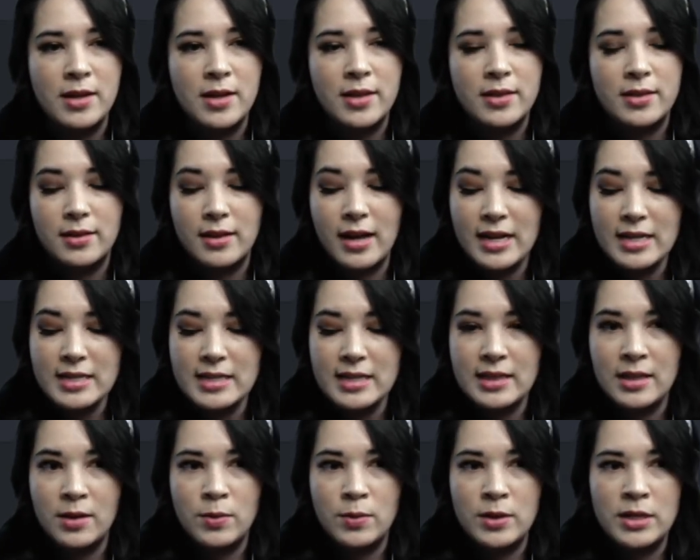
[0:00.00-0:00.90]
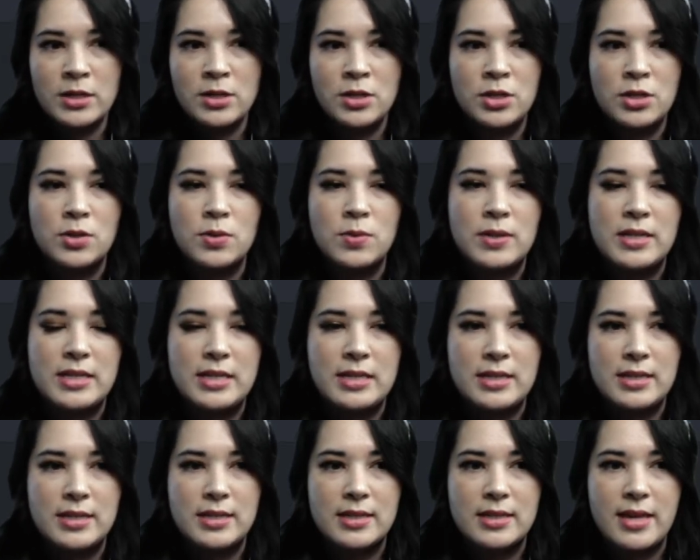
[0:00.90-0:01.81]
The last thing that we can do
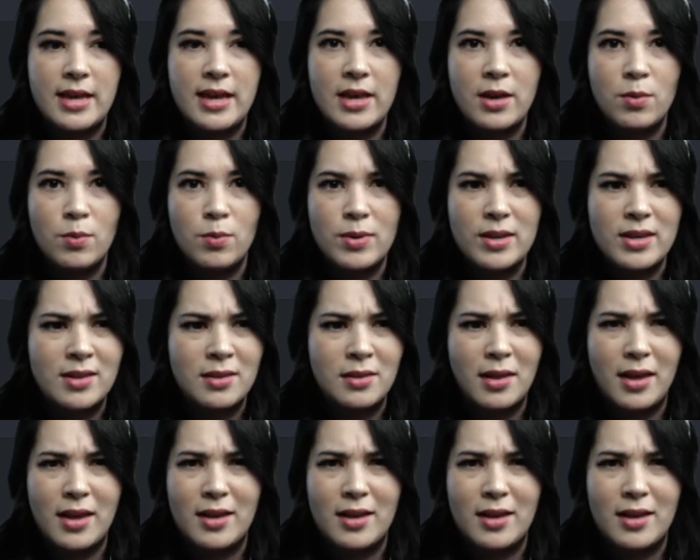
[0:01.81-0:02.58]
is say we